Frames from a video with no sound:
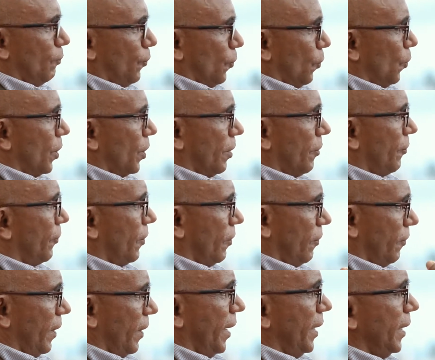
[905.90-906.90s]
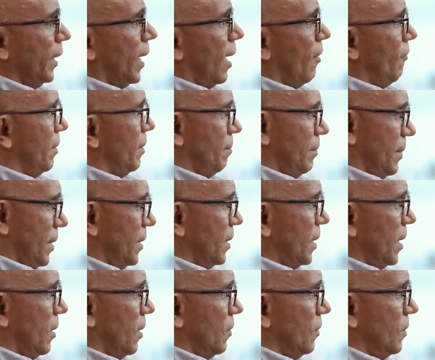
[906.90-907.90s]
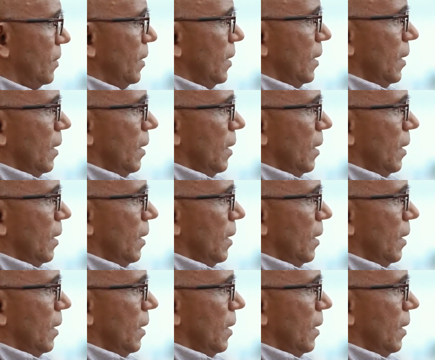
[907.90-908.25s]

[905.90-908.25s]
focus of any government now,